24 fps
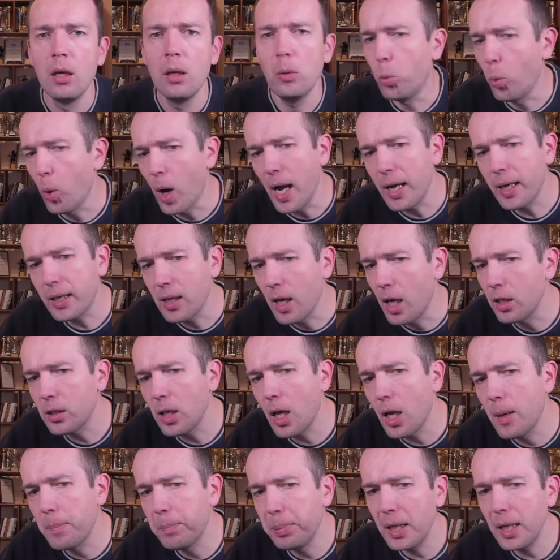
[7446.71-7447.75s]
Why can't
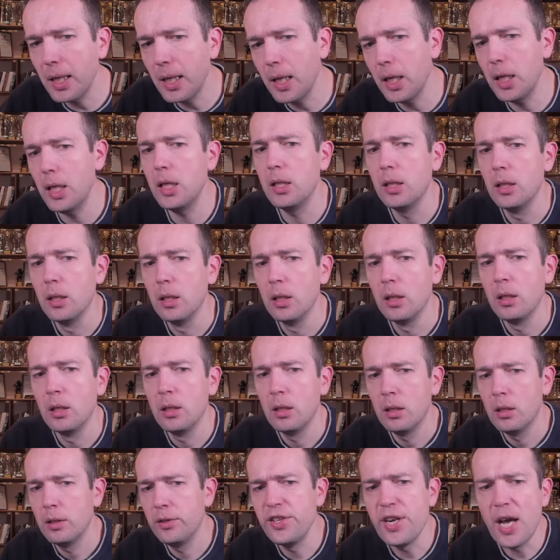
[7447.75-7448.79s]
I play
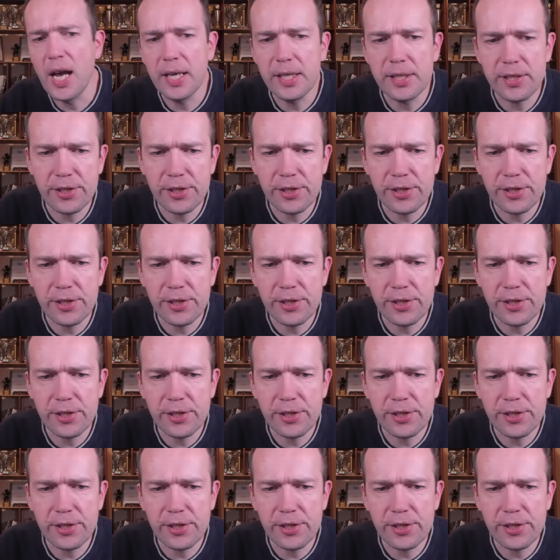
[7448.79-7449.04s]
knight